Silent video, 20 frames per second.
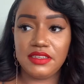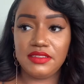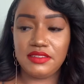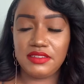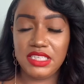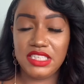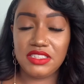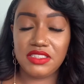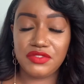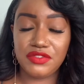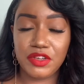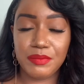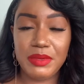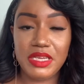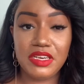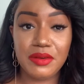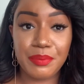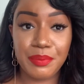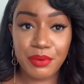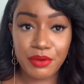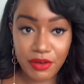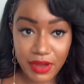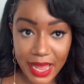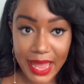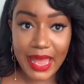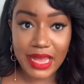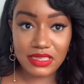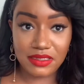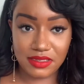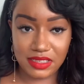a season for me to
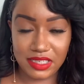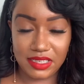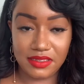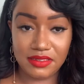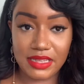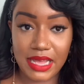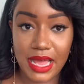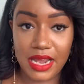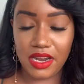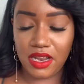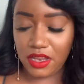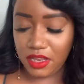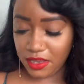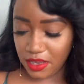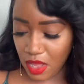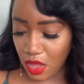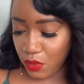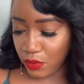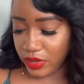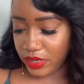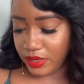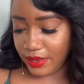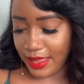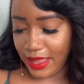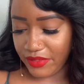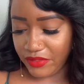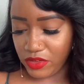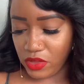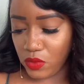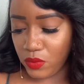practice at a lower
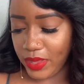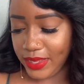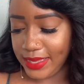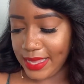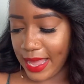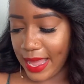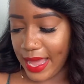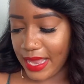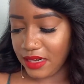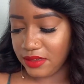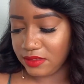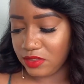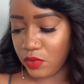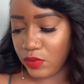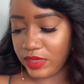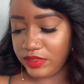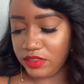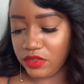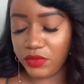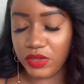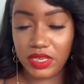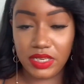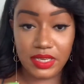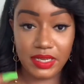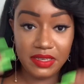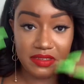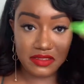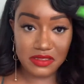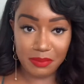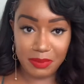level what God is going to
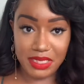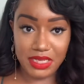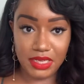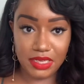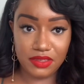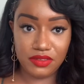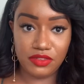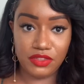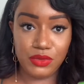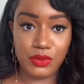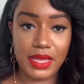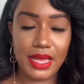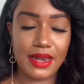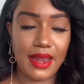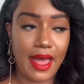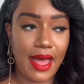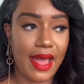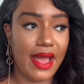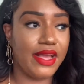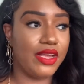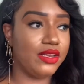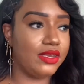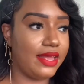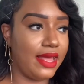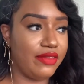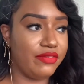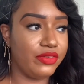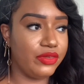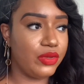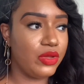release me into at a higher
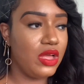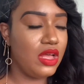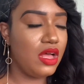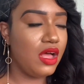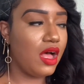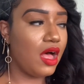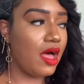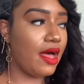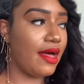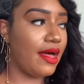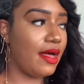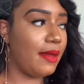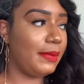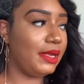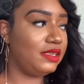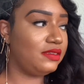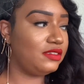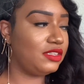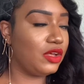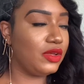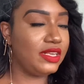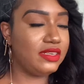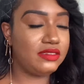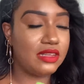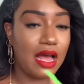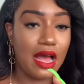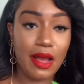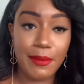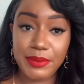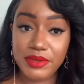level. Um, and so it's
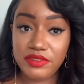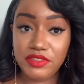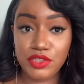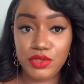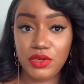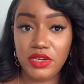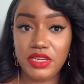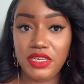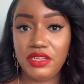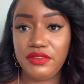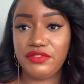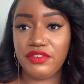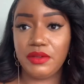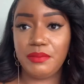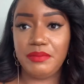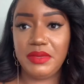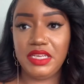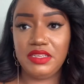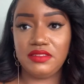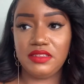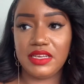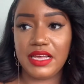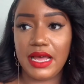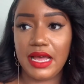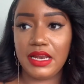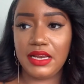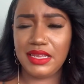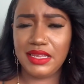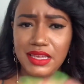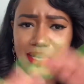opportunity for me to kind